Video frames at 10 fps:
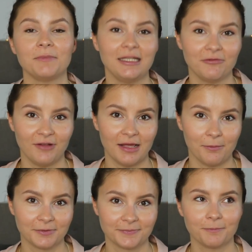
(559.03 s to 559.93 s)
mini
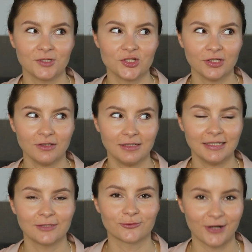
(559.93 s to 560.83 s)
flap,
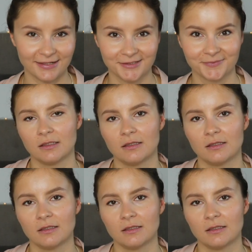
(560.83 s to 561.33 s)
particularly in red.